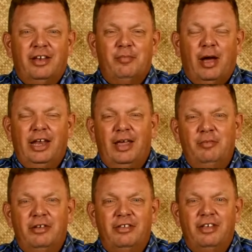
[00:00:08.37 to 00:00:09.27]
My name
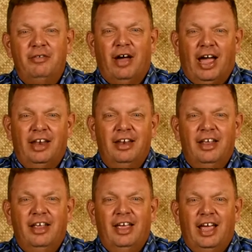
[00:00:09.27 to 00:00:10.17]
is Steve Hyde,
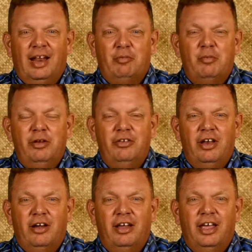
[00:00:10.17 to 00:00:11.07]
and I'm a
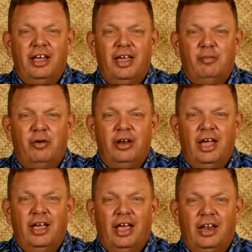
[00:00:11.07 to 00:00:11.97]
missionary in
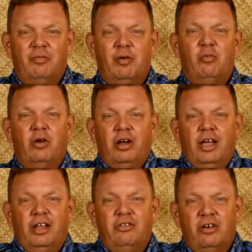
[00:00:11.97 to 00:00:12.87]
Cambodia and have been
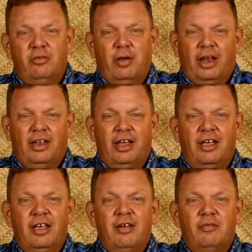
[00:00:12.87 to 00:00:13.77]
working in church planting
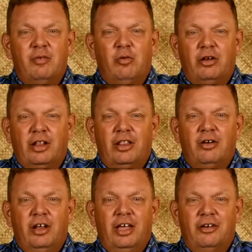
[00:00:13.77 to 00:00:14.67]
for more than
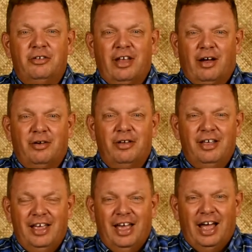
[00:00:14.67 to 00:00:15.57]
30 years now.
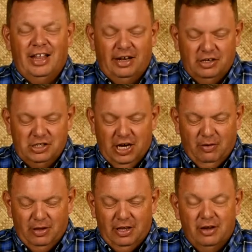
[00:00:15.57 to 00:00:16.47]
I'd like to share
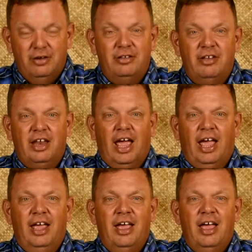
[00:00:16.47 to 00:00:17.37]
with you
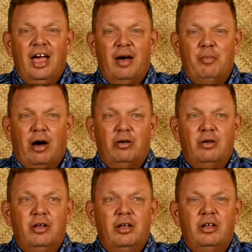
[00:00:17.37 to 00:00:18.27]
today
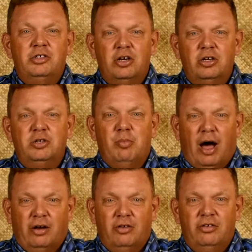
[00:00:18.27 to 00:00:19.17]
about church
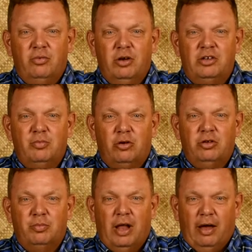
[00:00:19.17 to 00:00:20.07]
models which
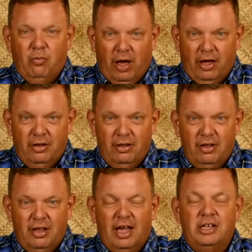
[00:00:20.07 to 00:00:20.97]
multiply well
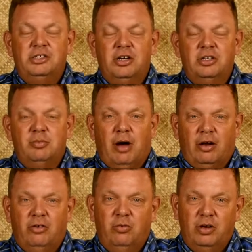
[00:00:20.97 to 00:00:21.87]
and church
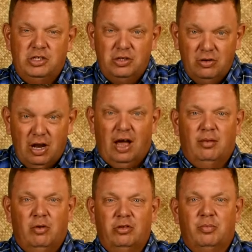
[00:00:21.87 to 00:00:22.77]
models which do not
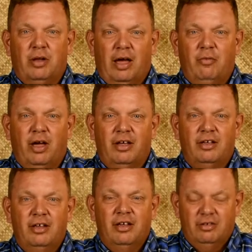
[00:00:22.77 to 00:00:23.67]
multiply well.
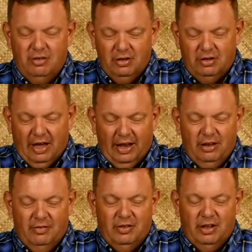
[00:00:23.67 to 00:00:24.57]
So the title
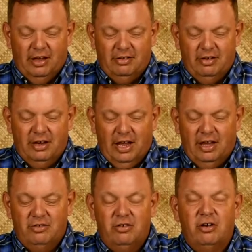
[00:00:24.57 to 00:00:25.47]
of the lesson today
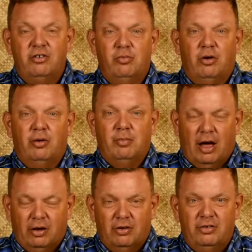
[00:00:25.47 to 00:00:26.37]
is Church
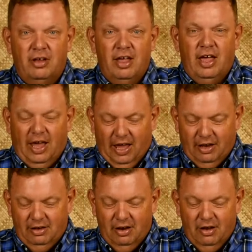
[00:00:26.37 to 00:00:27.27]
Models
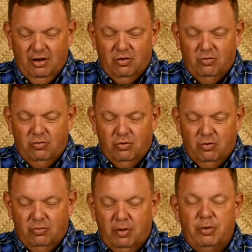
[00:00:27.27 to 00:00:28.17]
and
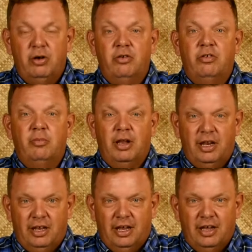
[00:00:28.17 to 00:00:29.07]

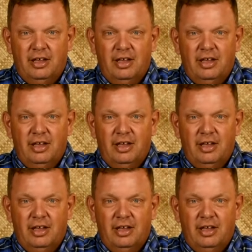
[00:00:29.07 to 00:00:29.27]
Reproducibility.